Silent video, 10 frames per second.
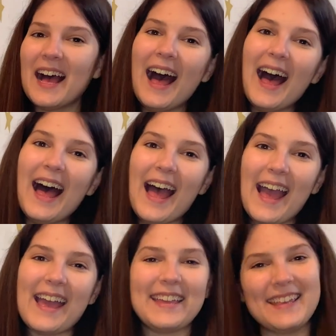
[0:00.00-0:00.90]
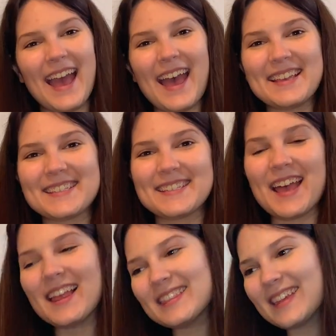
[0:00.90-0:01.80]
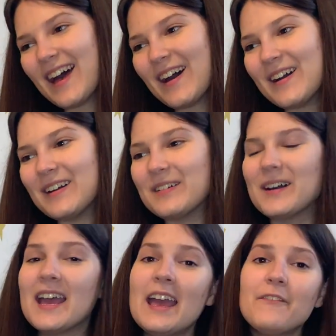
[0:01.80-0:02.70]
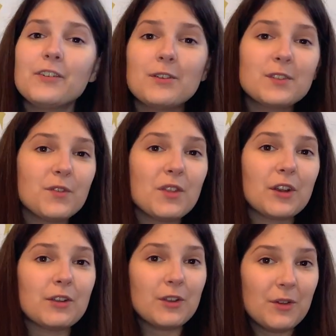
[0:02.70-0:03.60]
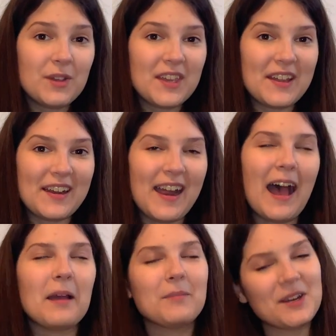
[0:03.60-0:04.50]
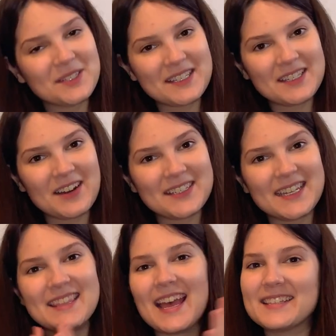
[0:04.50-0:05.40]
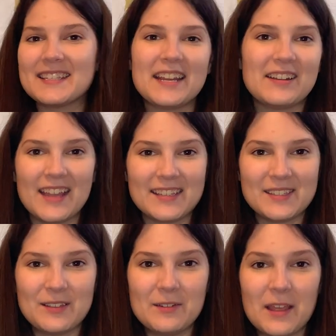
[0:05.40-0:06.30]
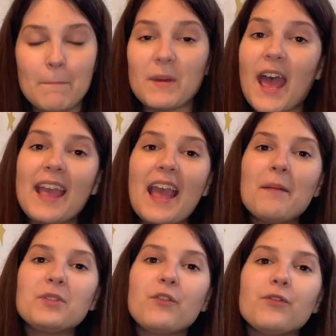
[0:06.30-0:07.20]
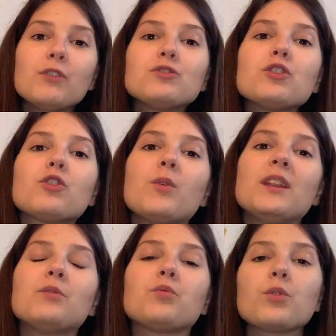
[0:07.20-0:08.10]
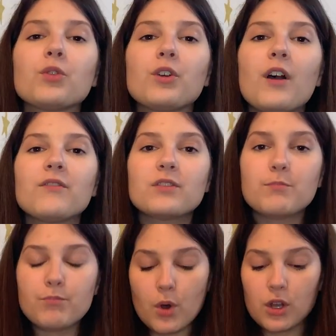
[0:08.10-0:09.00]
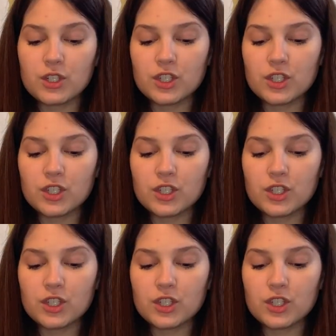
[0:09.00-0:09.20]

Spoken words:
Hi, yes, hello. For those of you that are new here, I'm Marzistarzi. That's an internet pseudonym, but I am the future queen and ruler of the book